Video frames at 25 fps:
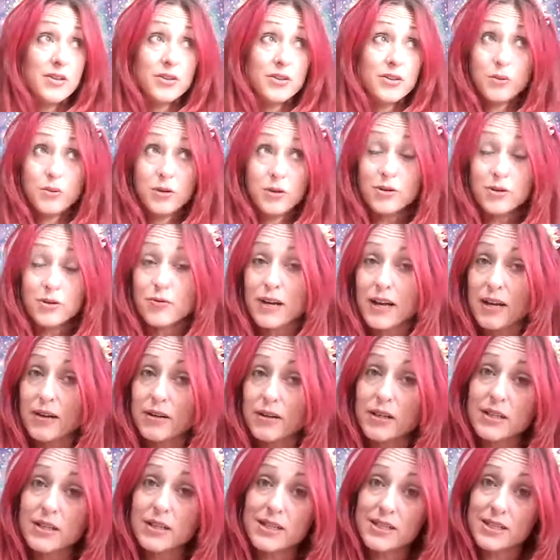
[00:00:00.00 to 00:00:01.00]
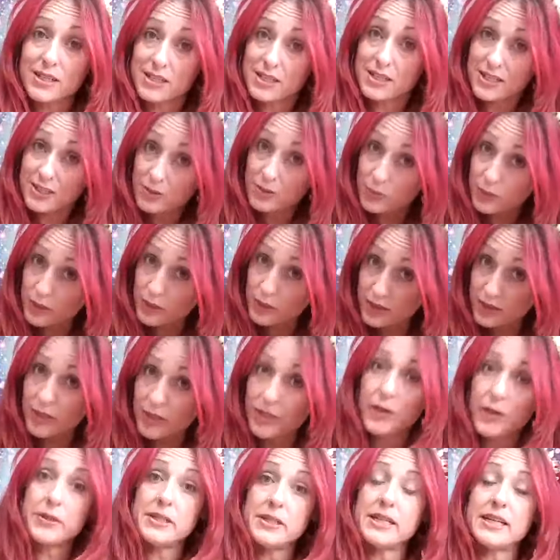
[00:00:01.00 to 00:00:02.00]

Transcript: The world around us is still a lower